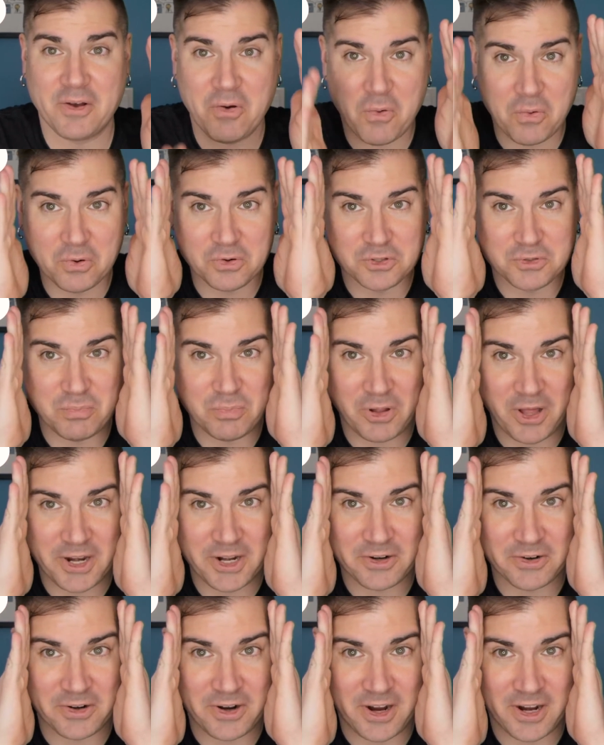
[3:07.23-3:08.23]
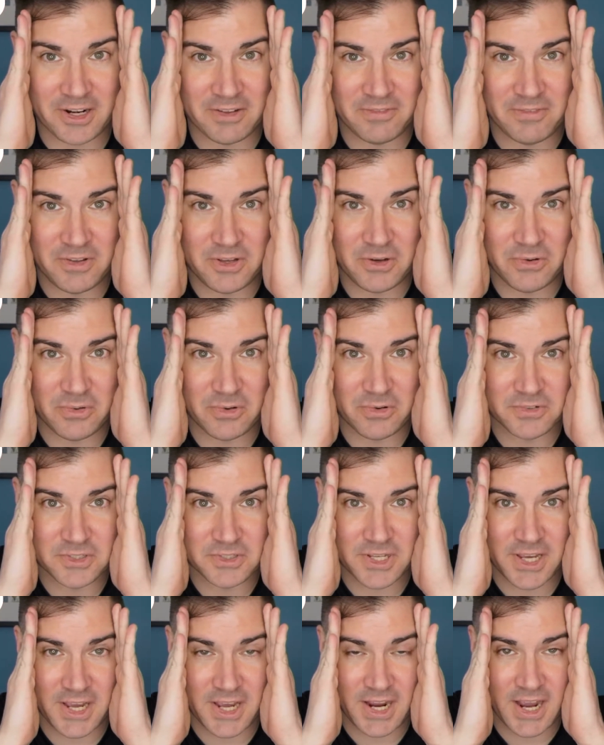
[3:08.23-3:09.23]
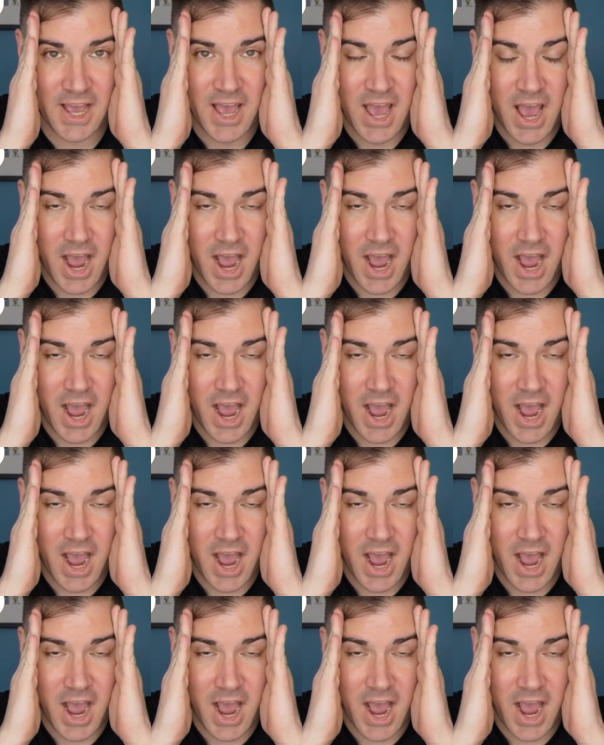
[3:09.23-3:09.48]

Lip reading: horse blinder kind of view of saying,